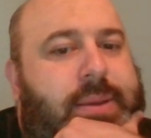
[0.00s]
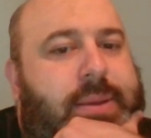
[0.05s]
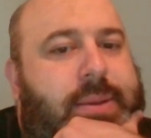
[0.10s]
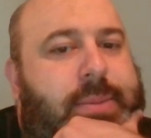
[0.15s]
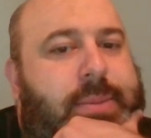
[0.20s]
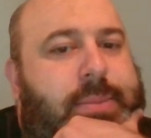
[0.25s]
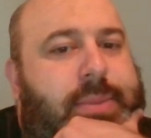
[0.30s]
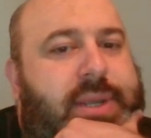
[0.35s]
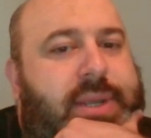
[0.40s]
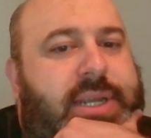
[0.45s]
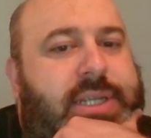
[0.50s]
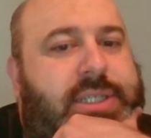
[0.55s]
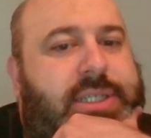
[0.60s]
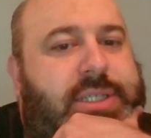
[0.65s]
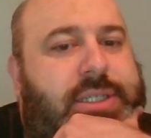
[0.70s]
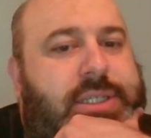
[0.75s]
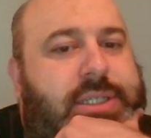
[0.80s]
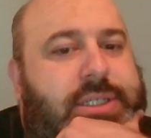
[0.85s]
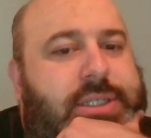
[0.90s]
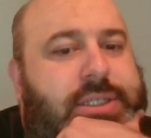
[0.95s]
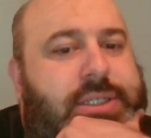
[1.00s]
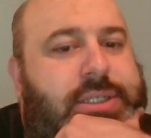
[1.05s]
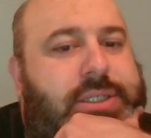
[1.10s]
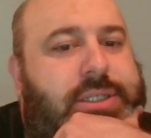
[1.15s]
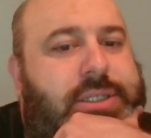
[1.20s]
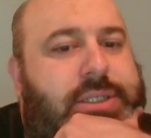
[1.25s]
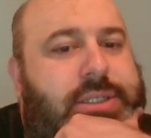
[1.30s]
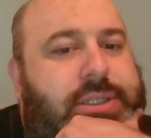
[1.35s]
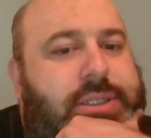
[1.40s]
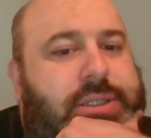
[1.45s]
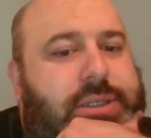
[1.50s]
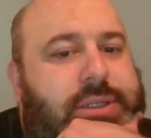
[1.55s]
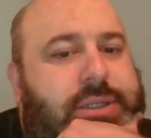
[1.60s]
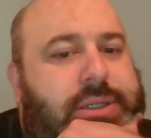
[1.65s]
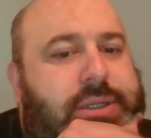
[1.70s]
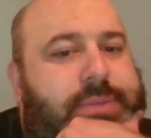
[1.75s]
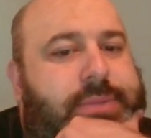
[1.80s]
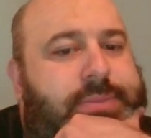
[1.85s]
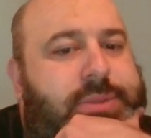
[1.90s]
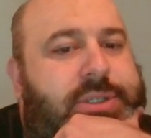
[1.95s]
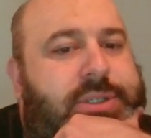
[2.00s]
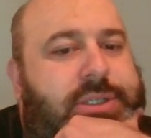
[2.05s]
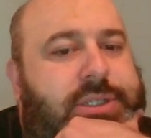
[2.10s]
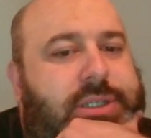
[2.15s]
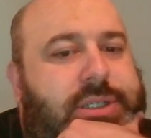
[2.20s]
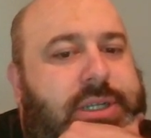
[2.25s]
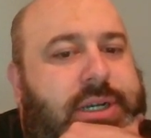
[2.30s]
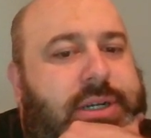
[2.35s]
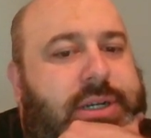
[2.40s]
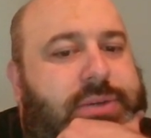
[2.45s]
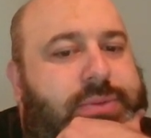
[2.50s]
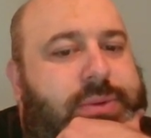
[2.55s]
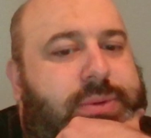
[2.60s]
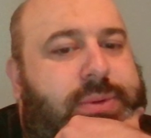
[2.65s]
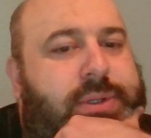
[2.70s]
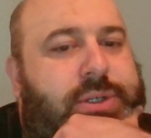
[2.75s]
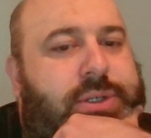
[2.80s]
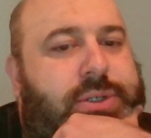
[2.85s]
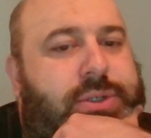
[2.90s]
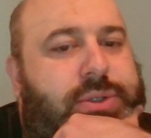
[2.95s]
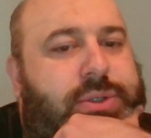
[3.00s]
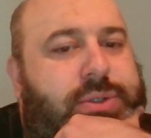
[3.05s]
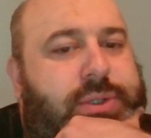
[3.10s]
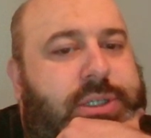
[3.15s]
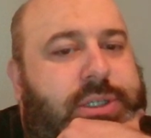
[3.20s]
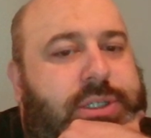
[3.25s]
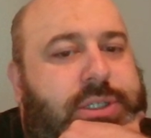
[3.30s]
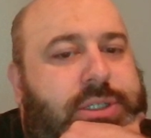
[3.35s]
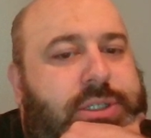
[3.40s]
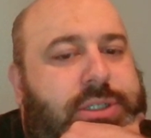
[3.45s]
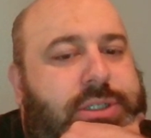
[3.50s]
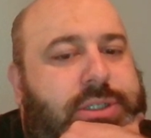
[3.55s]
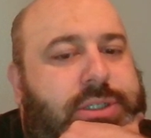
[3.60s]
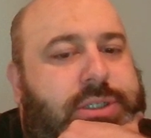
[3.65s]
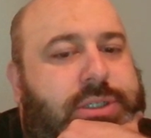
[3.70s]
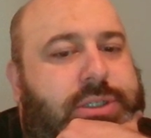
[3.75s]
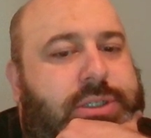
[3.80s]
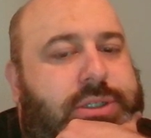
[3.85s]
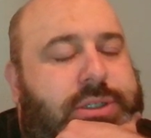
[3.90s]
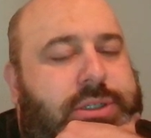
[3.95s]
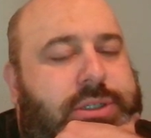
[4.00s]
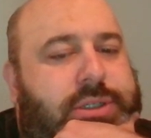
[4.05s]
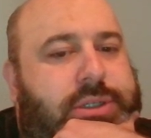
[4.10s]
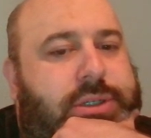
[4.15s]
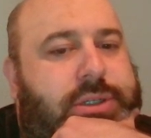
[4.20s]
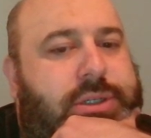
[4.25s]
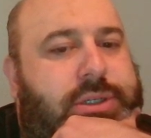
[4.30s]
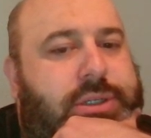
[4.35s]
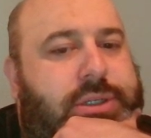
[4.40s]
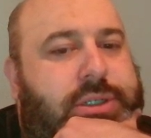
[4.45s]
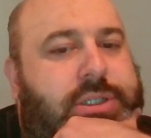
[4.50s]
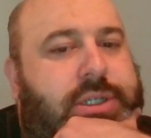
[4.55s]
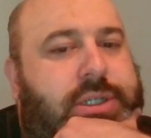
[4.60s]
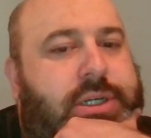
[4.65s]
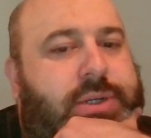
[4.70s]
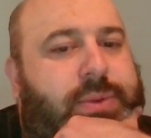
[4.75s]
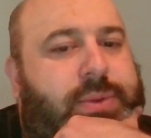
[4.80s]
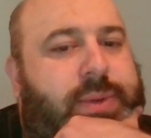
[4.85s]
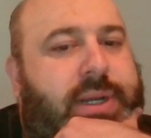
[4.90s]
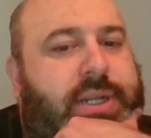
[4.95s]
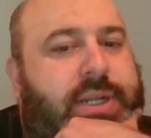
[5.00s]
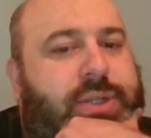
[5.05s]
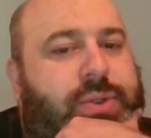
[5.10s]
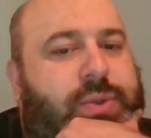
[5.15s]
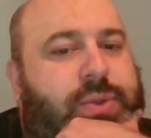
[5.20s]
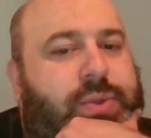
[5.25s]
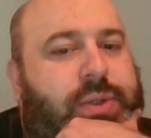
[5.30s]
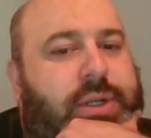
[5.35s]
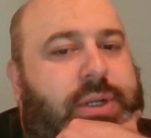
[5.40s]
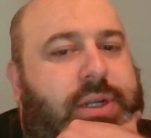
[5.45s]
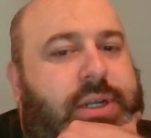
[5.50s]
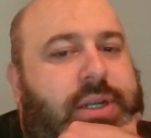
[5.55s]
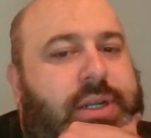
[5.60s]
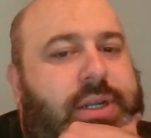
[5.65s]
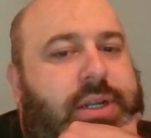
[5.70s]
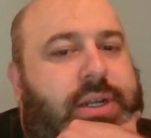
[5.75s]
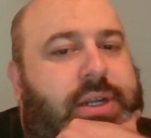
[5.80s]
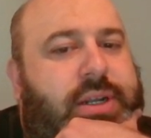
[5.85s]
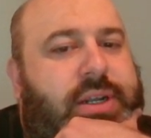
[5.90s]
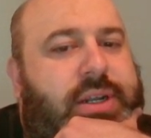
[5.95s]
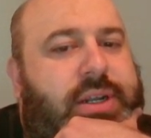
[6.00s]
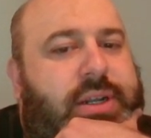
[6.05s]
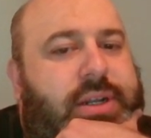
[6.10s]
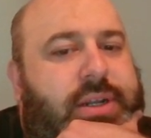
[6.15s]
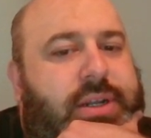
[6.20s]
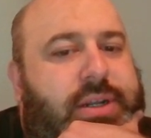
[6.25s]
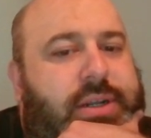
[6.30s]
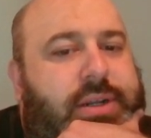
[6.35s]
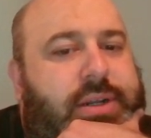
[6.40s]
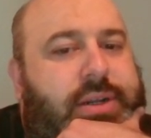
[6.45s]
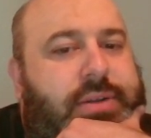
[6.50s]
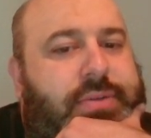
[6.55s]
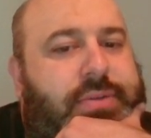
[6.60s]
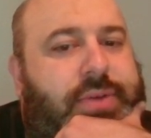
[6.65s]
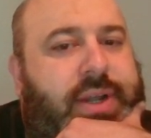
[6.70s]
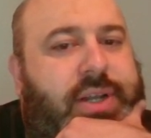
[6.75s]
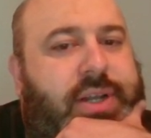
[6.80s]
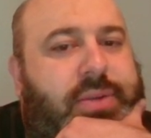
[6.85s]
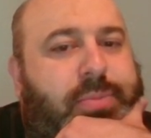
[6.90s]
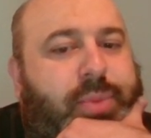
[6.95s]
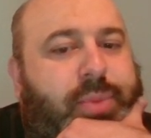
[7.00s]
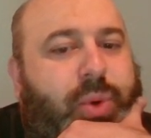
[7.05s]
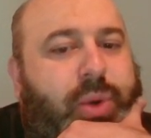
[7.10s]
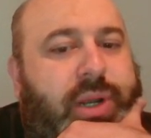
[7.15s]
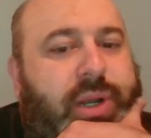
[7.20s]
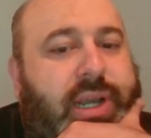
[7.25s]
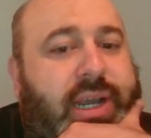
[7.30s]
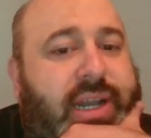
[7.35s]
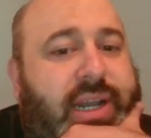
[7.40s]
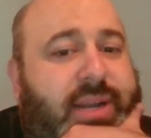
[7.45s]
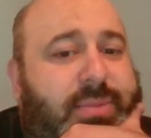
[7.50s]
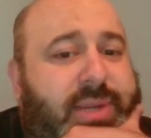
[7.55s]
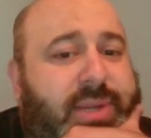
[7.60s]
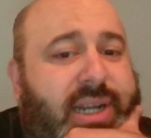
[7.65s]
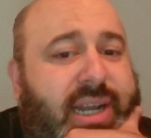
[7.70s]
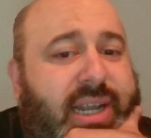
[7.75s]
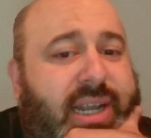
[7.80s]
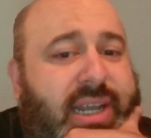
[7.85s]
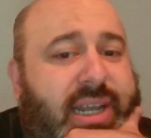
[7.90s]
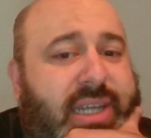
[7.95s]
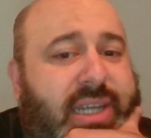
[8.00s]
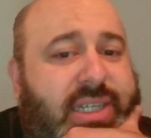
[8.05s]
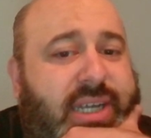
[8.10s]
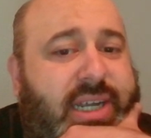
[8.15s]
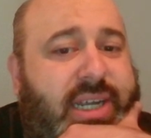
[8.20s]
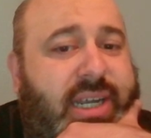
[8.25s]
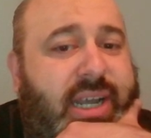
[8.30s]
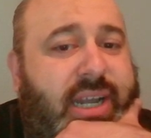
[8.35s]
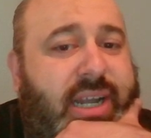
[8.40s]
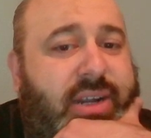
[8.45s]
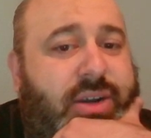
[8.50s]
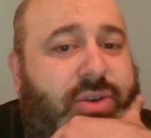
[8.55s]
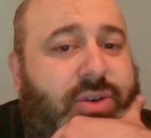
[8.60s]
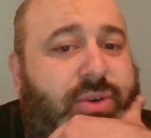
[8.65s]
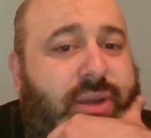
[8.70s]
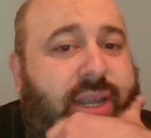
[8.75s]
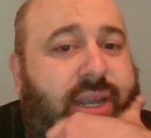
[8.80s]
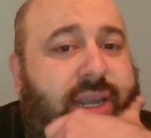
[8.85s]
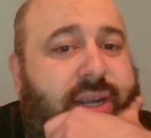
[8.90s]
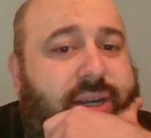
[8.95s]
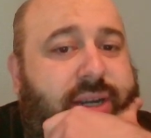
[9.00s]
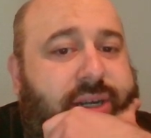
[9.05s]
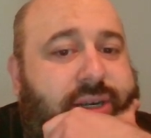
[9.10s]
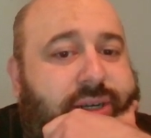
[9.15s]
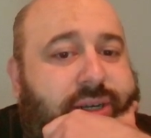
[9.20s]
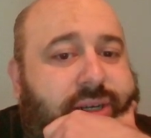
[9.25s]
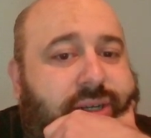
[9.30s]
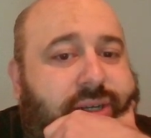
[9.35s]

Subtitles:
pieces. Let me see, how do we want to do this? Is there a way to defend the pawn again? I mean, I guess I can go here.